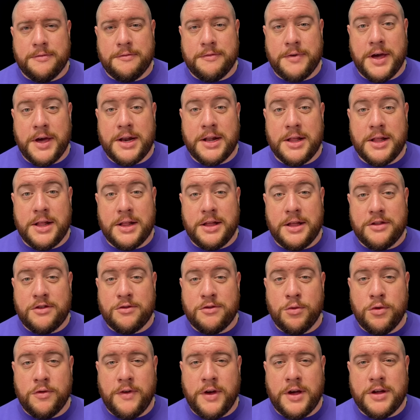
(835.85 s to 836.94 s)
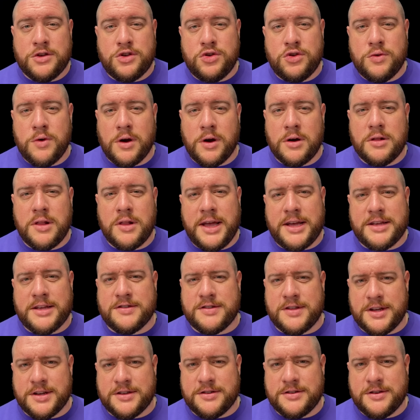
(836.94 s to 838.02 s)
Finally, let's move on to our last
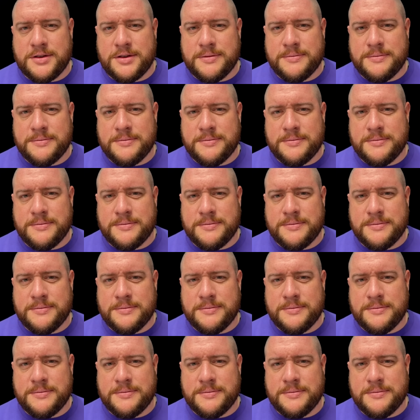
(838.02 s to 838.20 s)
disc,